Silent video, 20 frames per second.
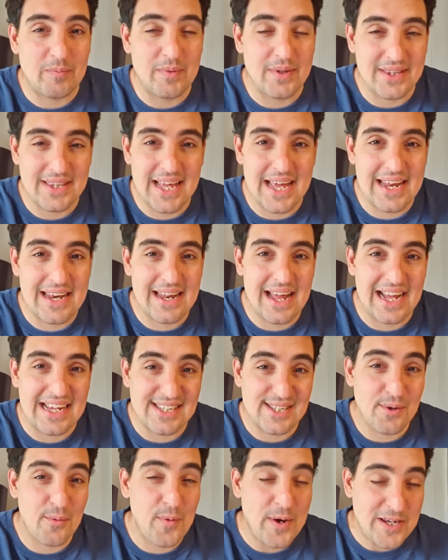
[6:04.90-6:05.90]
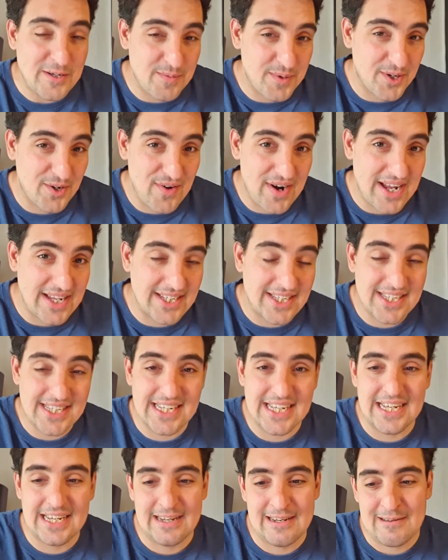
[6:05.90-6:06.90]
but then as the weeks progress
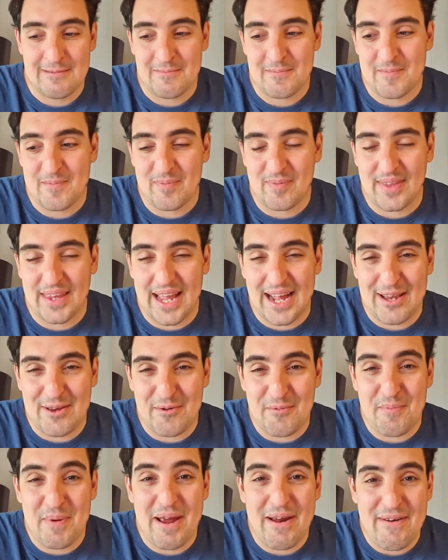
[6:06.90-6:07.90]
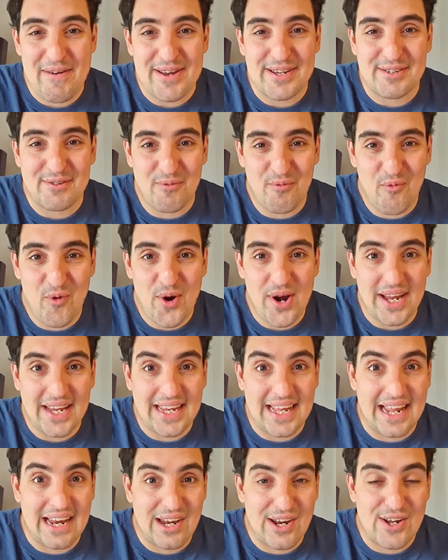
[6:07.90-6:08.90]
and your periods of running
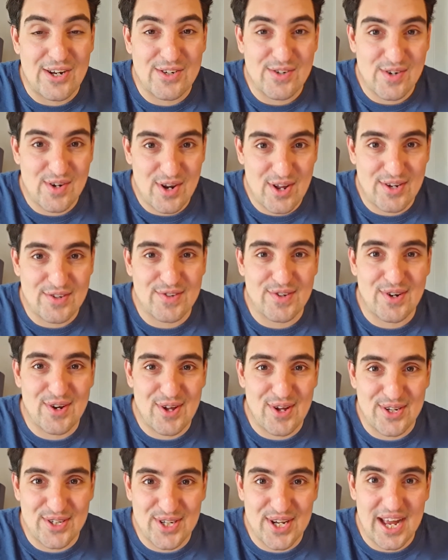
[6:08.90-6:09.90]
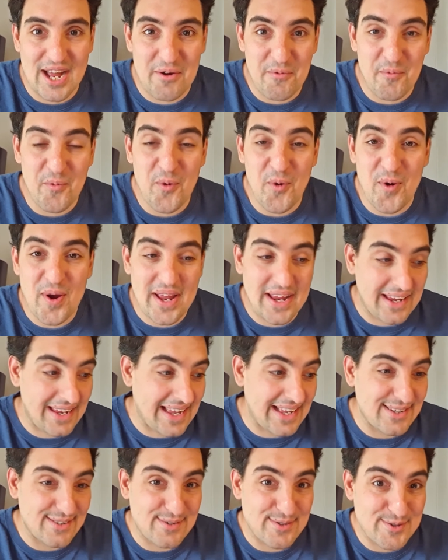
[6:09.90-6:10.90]
get larger and larger and larger, and walking
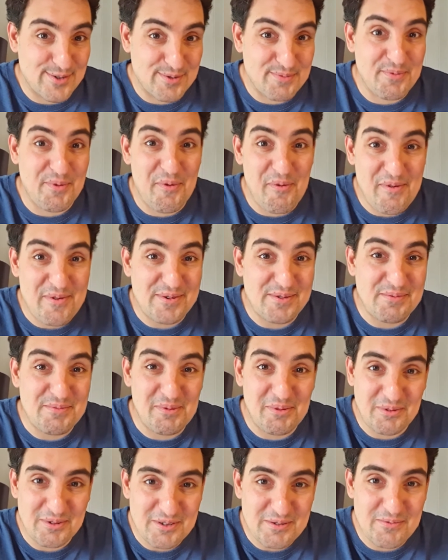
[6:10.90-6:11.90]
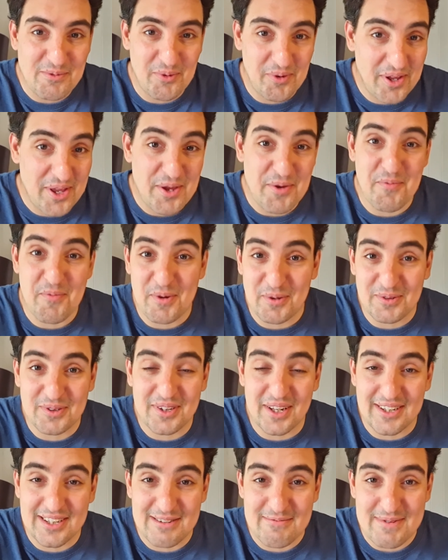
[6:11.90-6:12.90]
gets smaller and smaller and smaller, you will
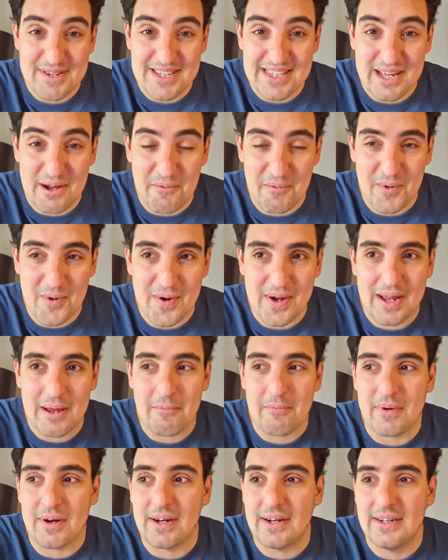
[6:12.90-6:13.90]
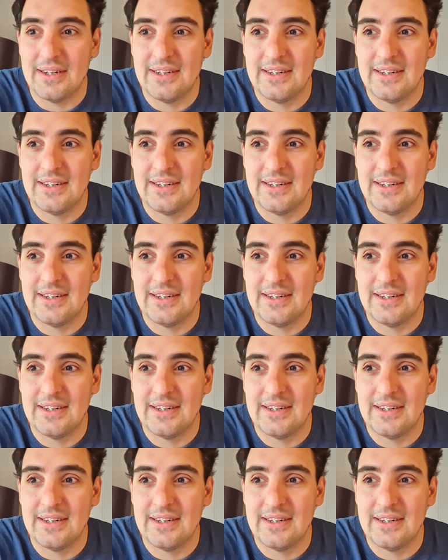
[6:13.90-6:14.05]
start to miss that walking. But